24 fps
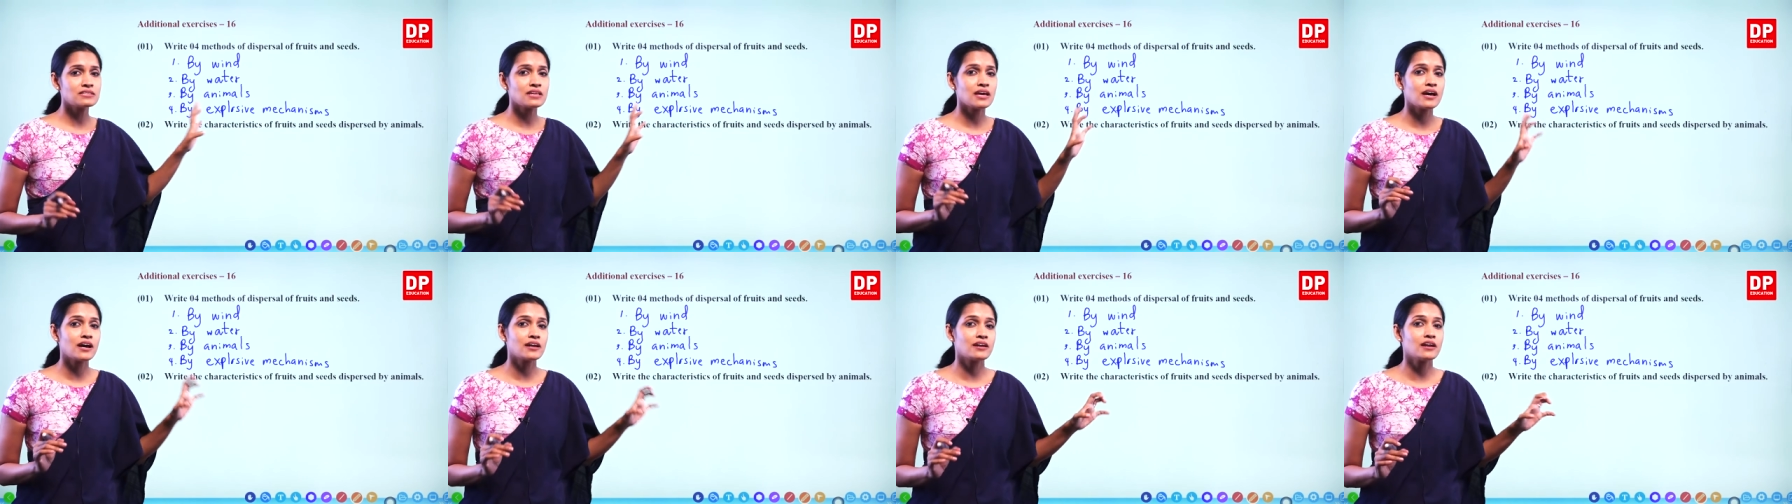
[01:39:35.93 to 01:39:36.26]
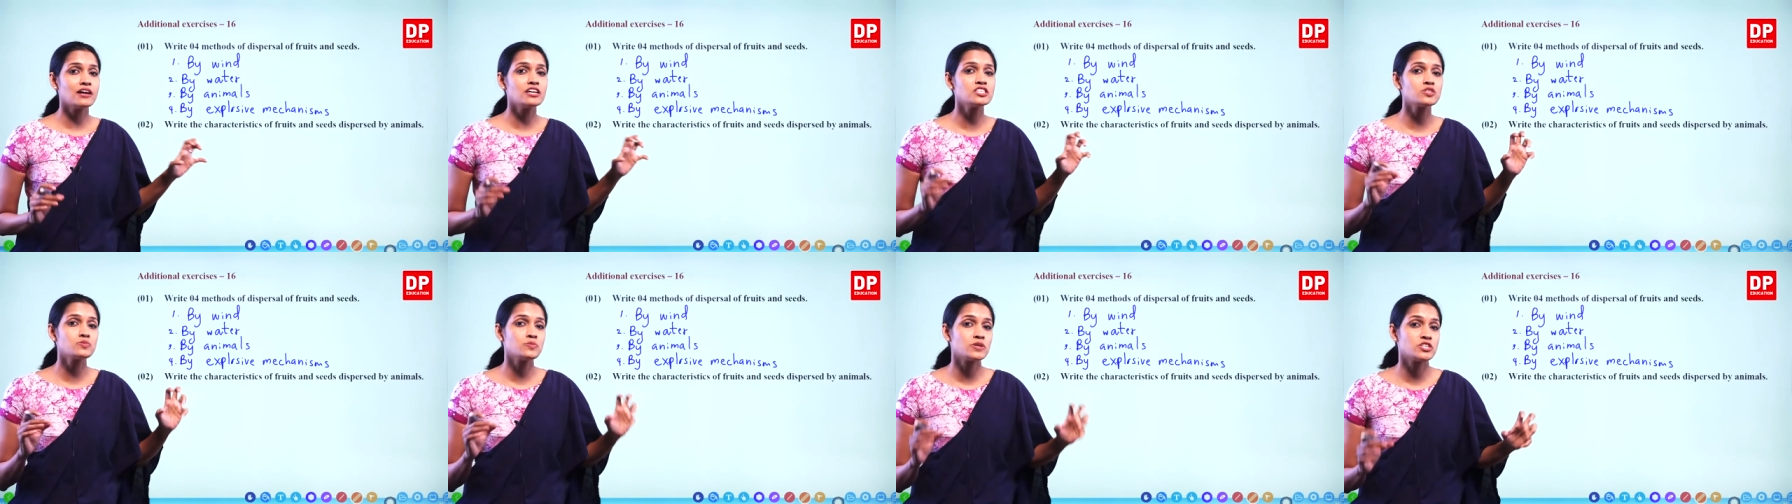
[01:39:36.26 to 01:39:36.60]
There
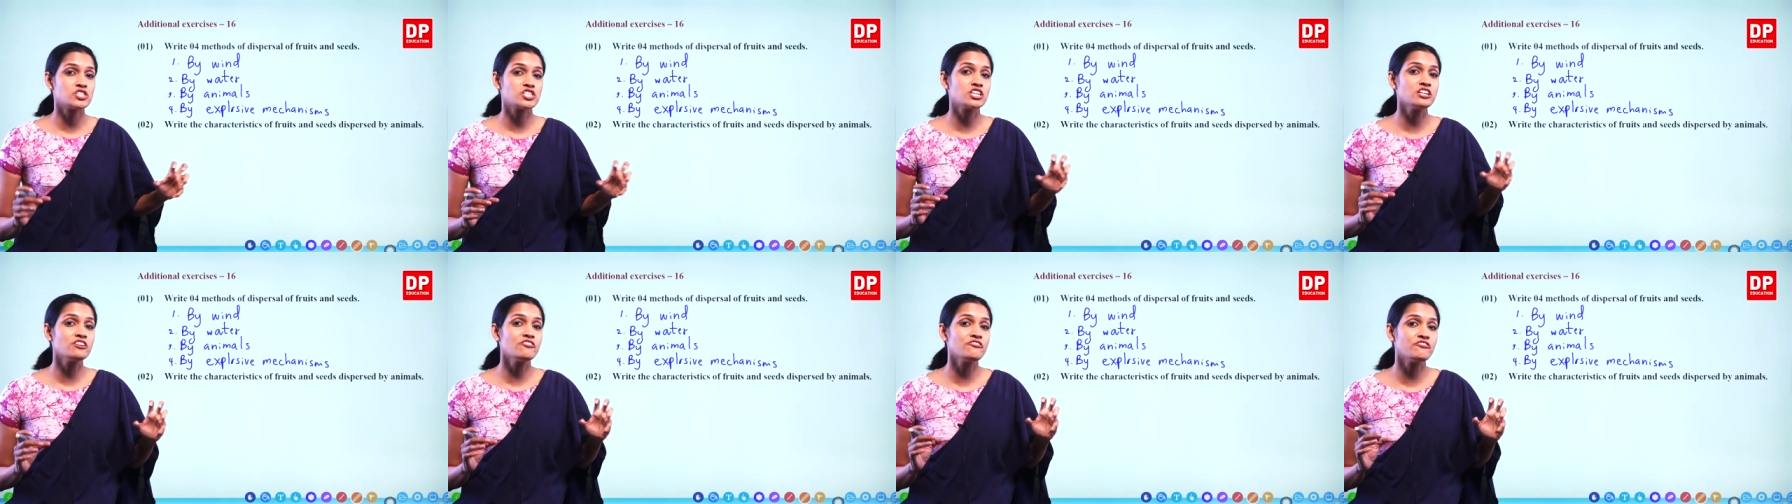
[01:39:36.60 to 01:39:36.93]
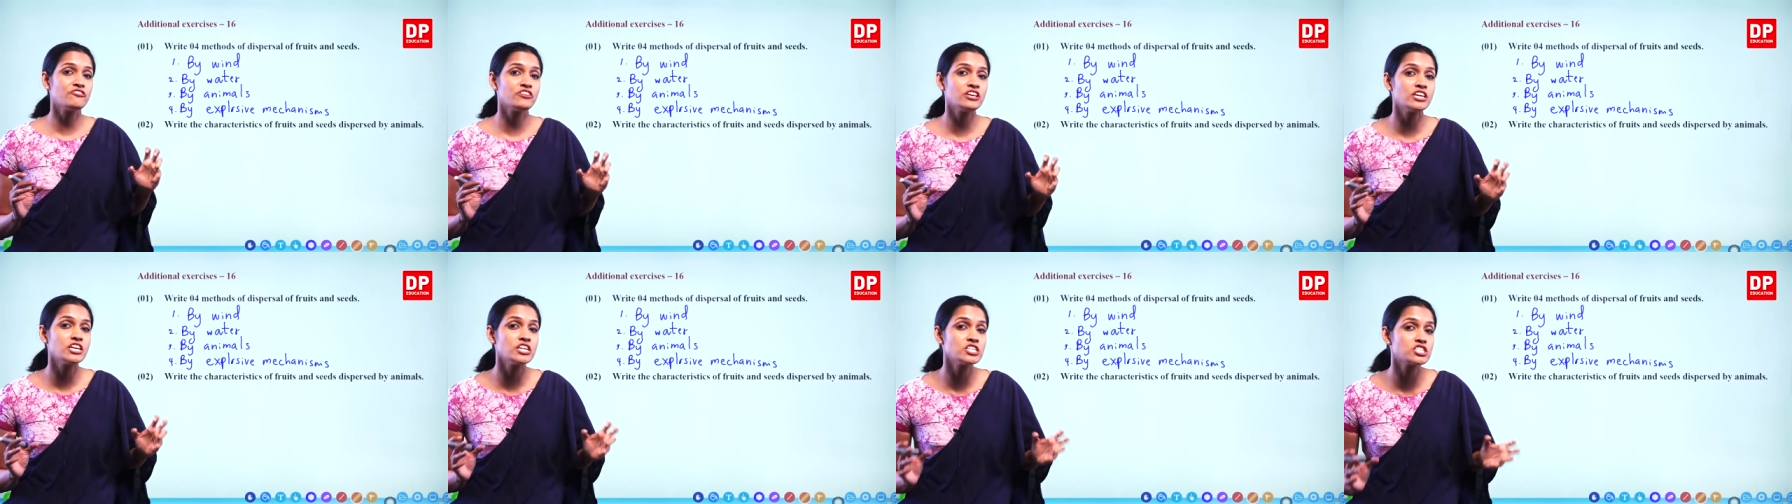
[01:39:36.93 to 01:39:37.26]
are special
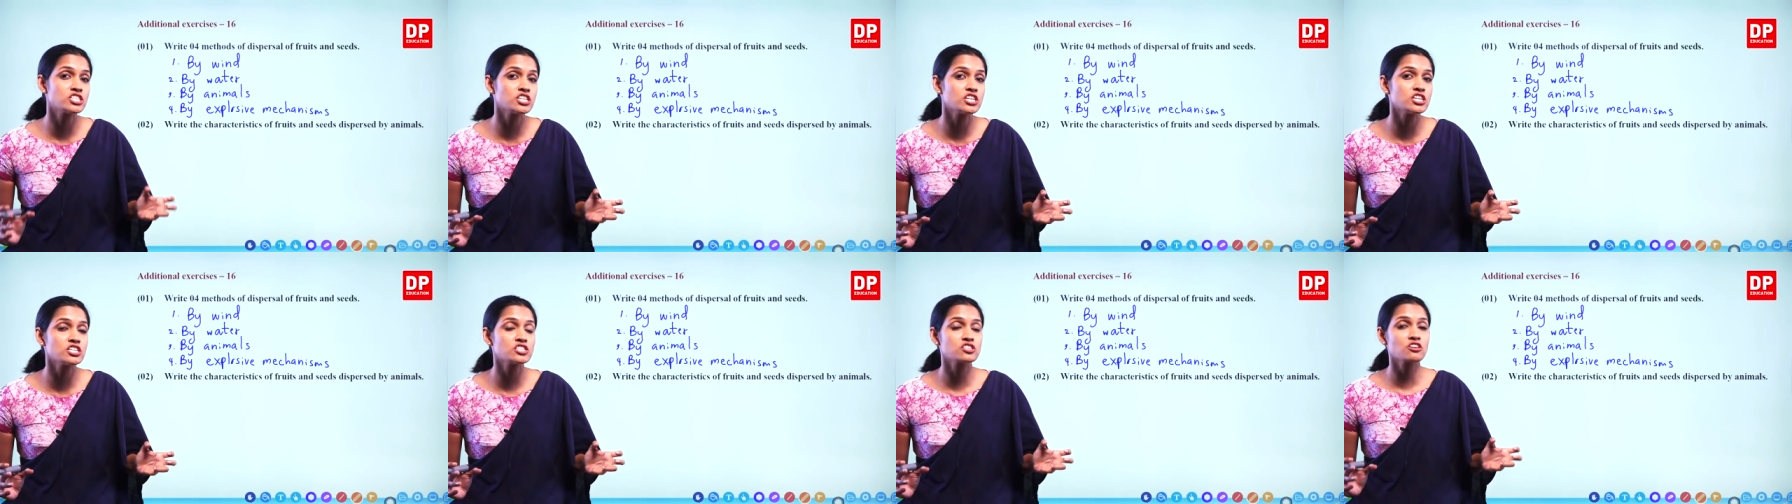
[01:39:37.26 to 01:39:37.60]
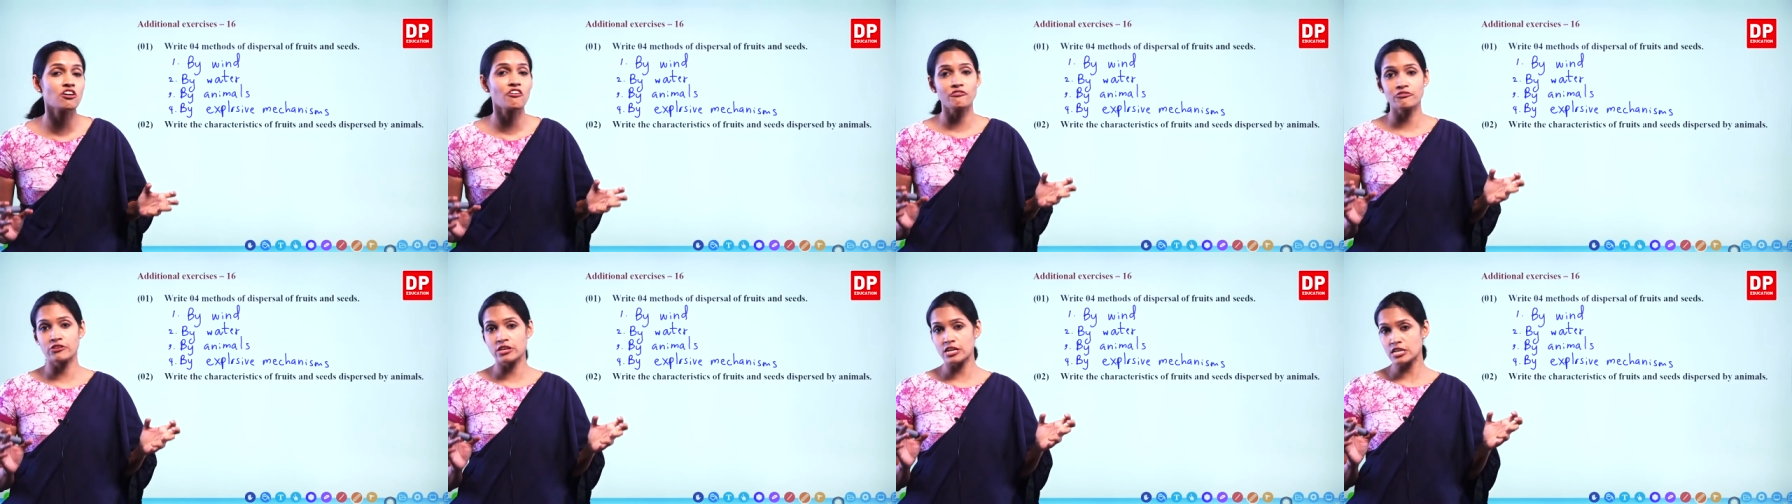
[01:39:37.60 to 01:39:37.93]
features
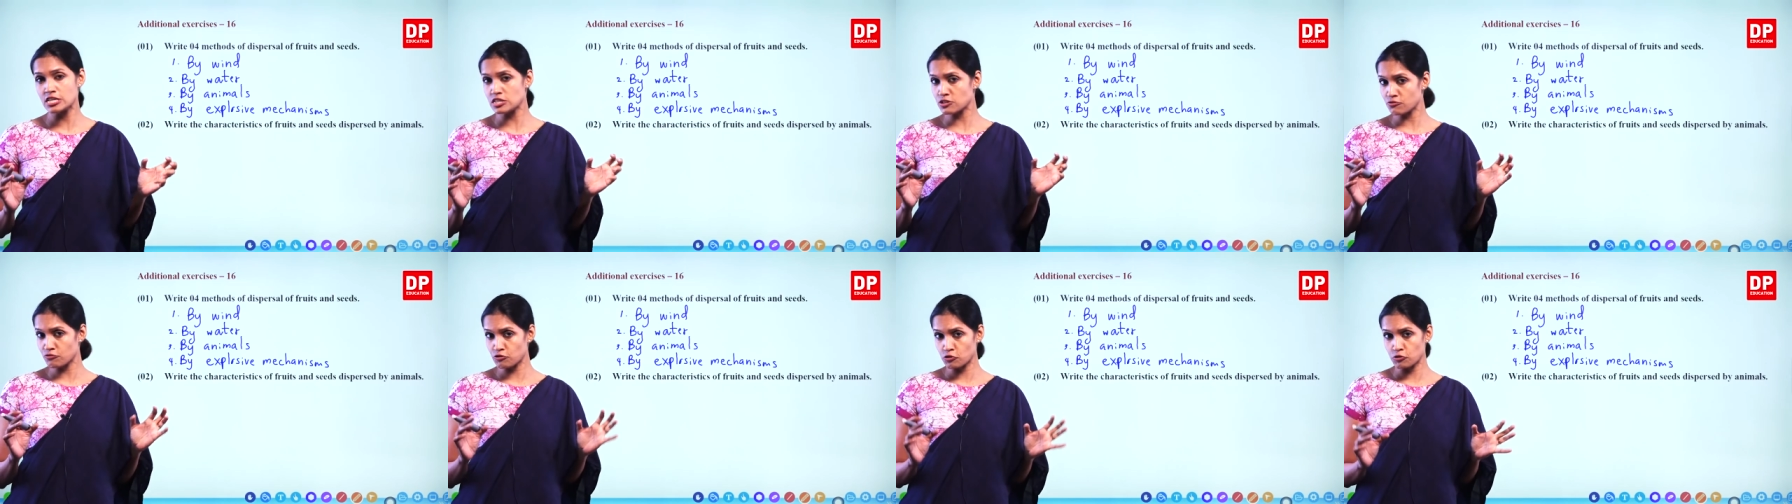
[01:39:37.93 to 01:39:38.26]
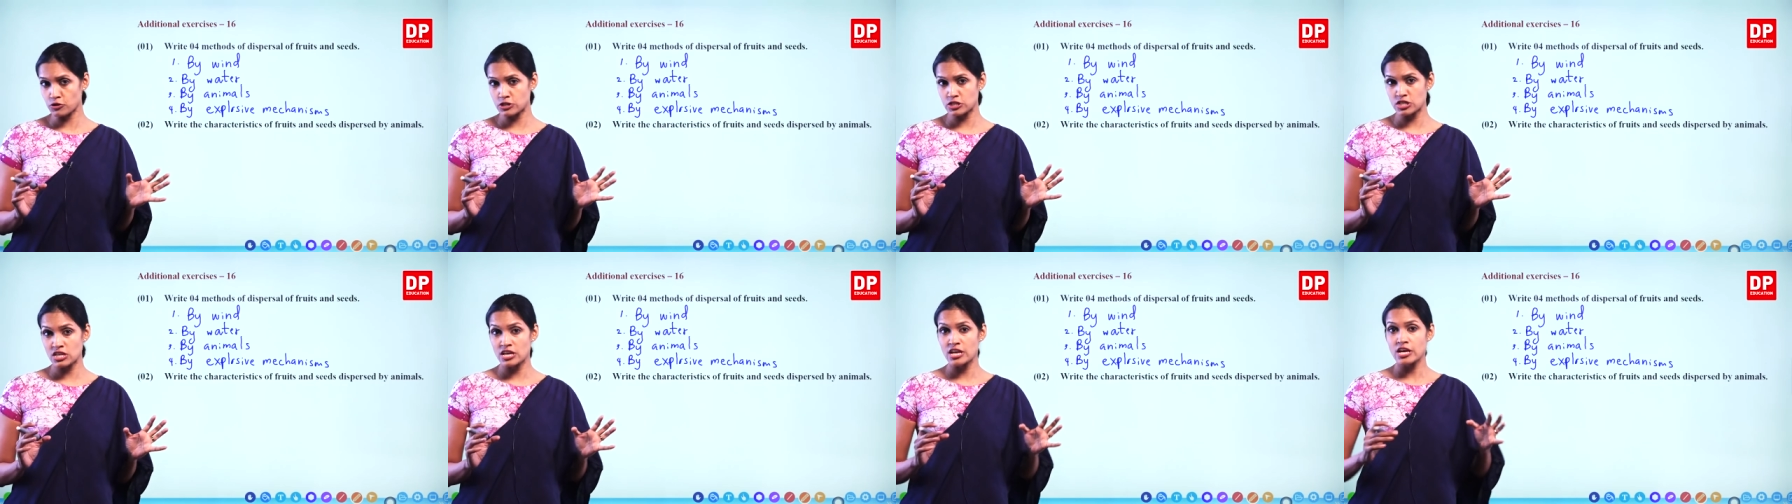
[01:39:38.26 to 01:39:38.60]
of these
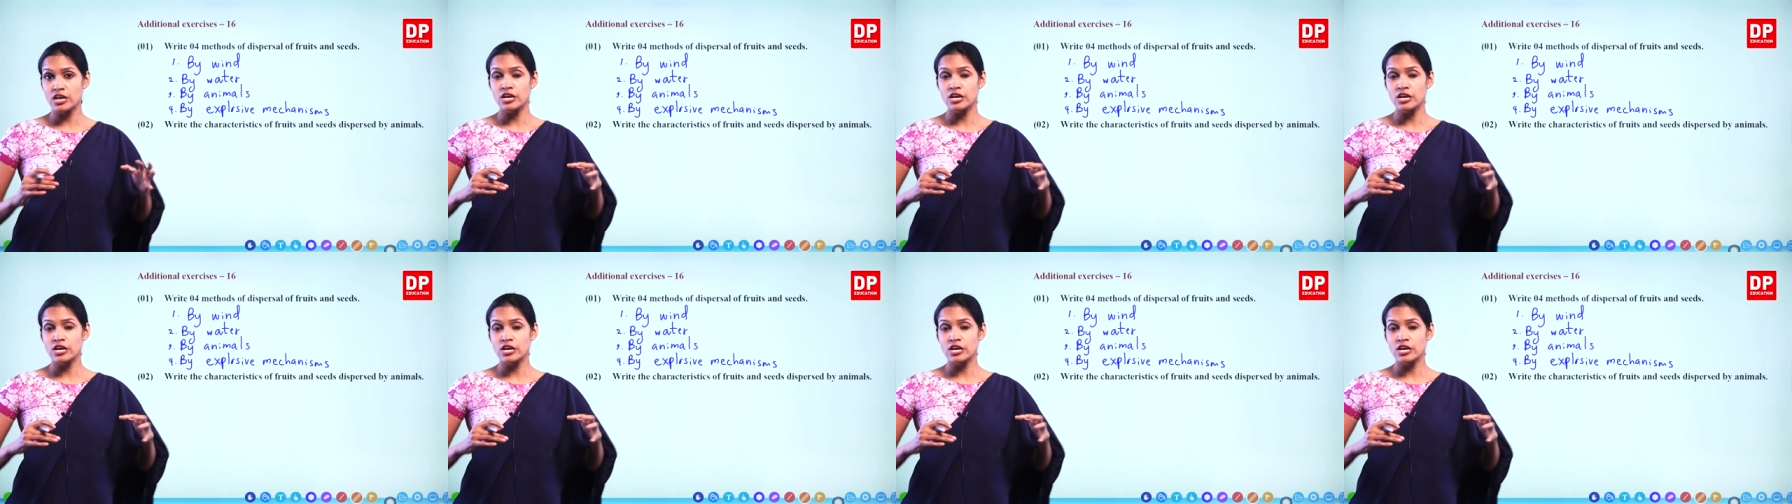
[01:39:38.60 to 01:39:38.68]
fruits